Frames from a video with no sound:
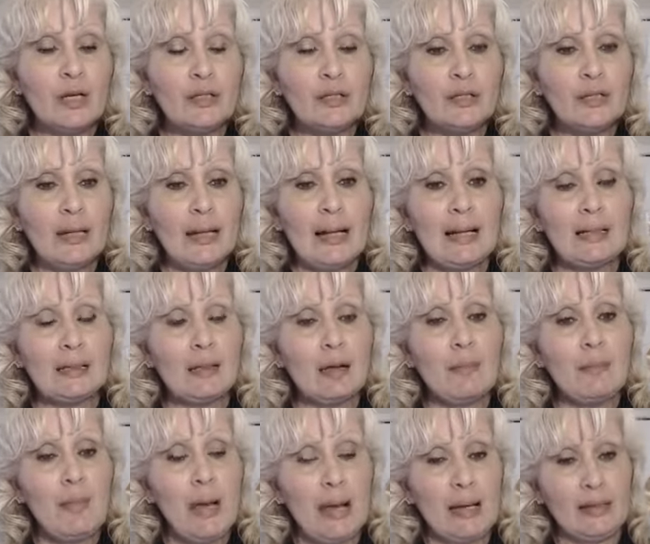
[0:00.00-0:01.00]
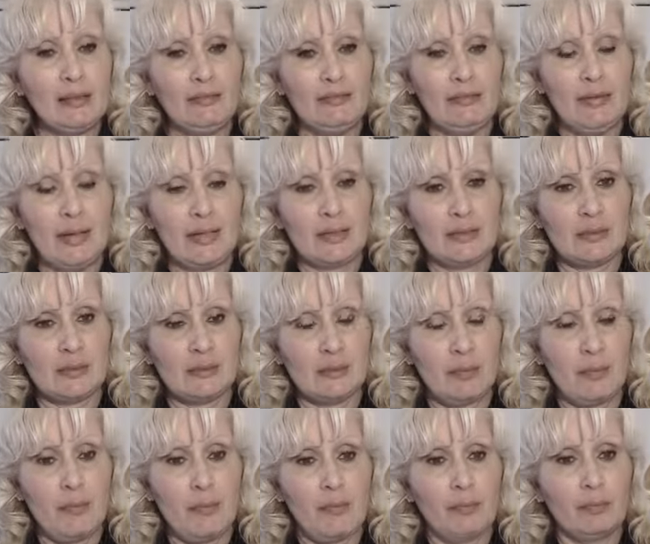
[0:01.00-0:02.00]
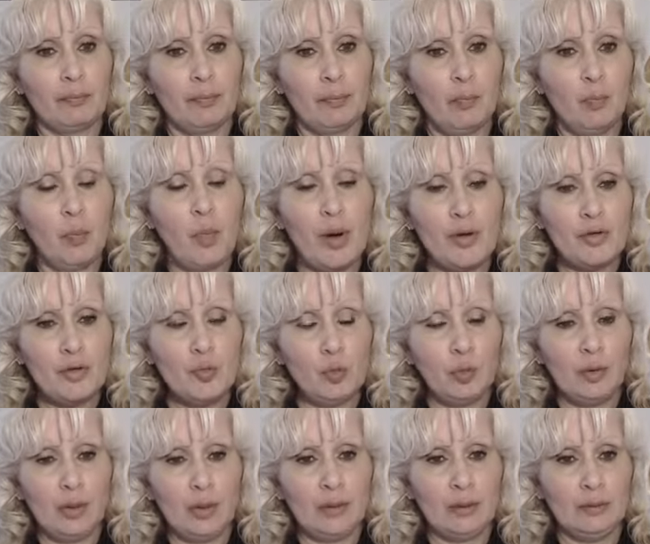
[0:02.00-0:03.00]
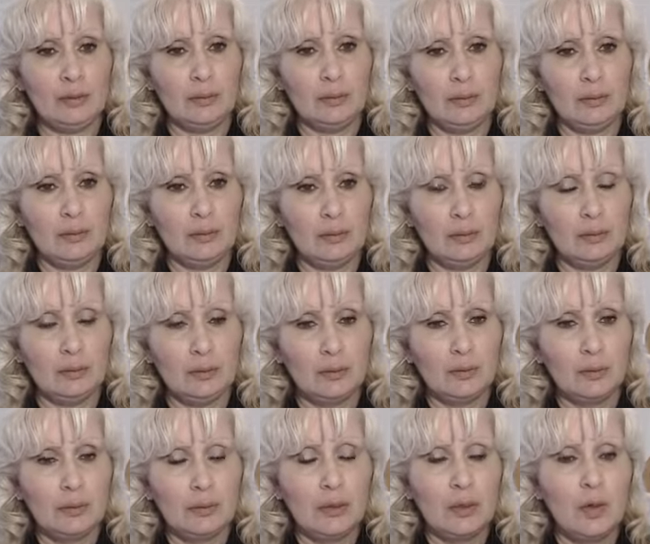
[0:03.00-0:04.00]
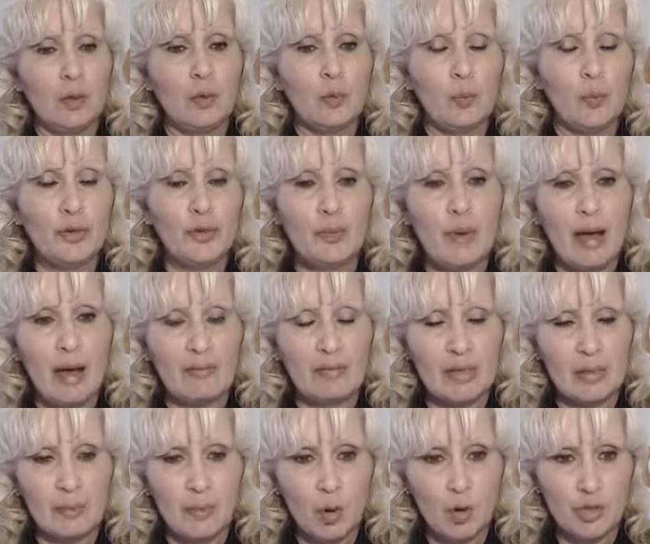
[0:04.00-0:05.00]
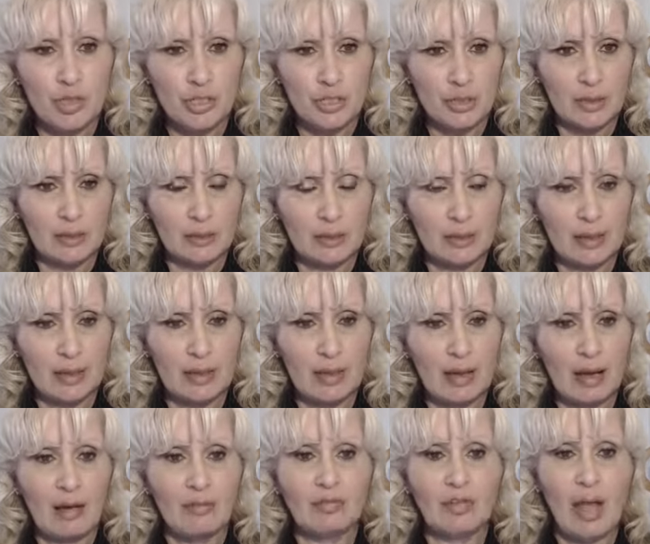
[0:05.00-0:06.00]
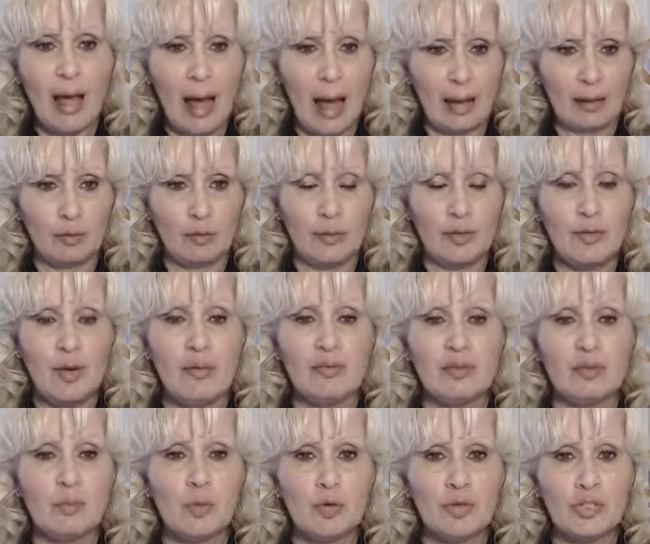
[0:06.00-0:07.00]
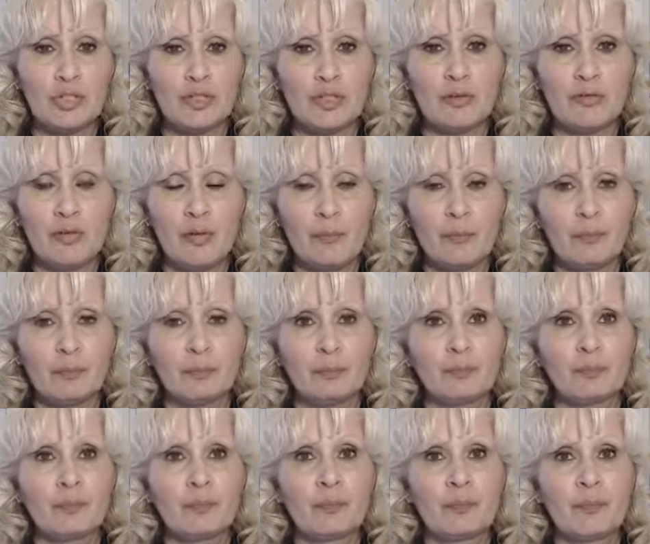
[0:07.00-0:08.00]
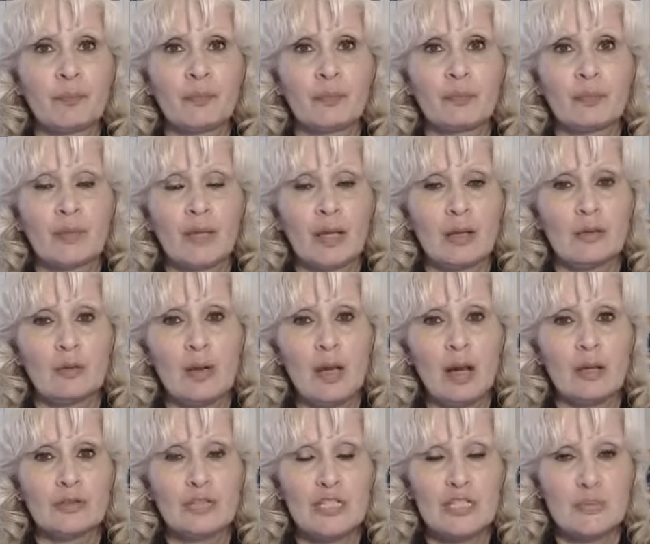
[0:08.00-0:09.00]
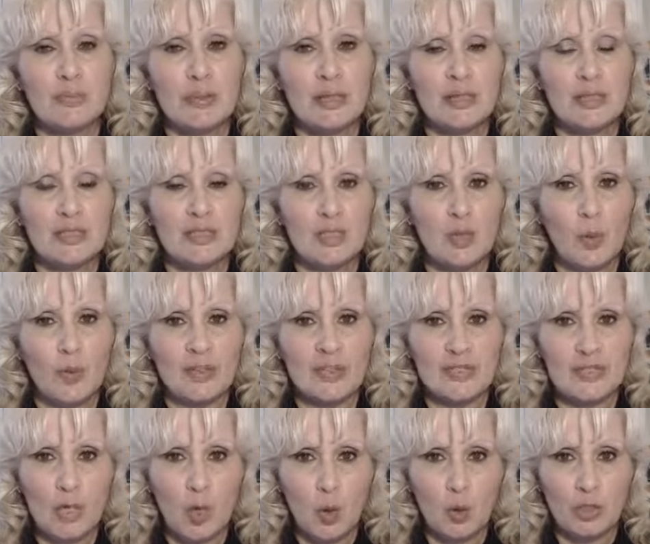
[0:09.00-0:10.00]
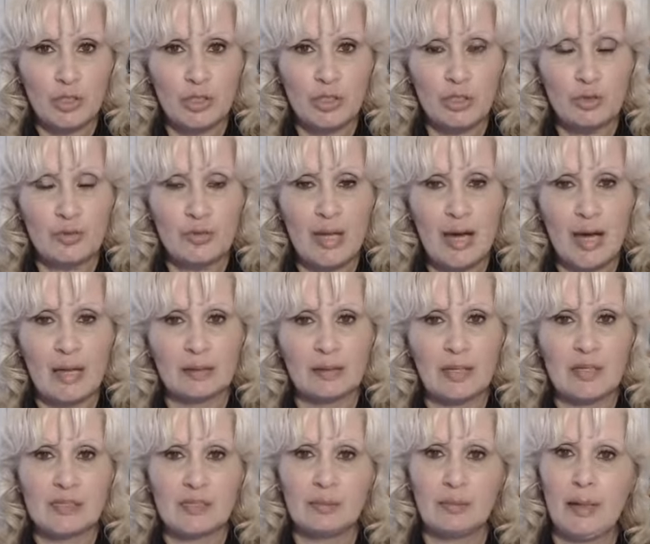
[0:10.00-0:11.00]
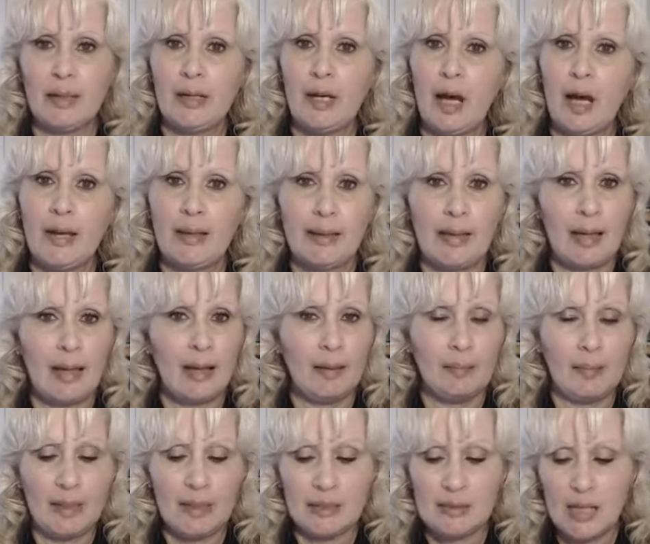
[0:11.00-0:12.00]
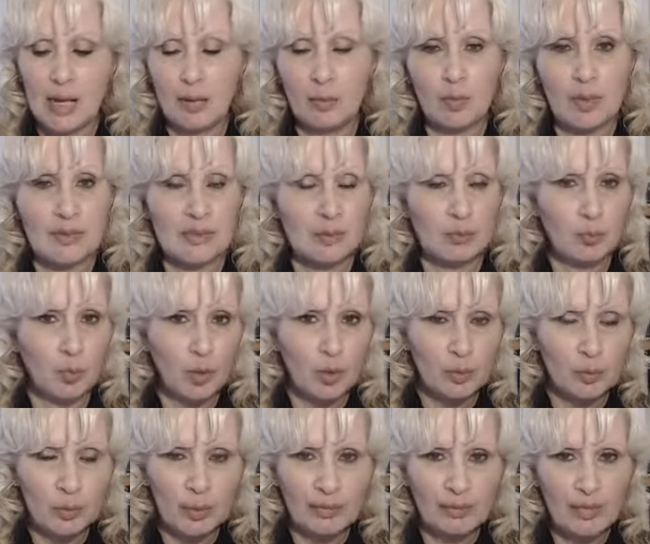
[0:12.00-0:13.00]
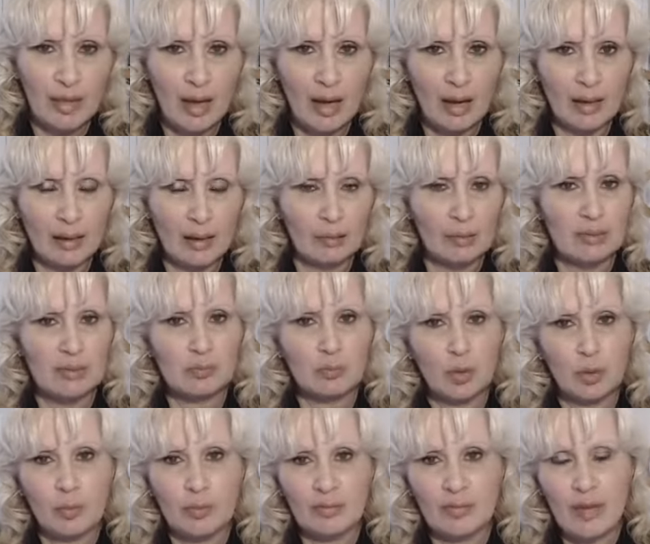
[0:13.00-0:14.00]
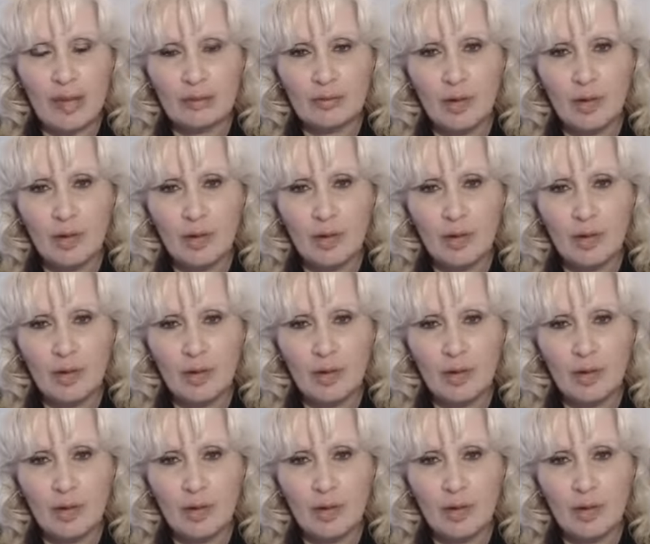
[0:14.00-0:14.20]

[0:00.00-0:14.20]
you can't manifest what you want when you have an emotion of lack, when you have an emotion of, well, just because so and so could do that doesn't mean I can because I wasn't born with that. I wasn't born with that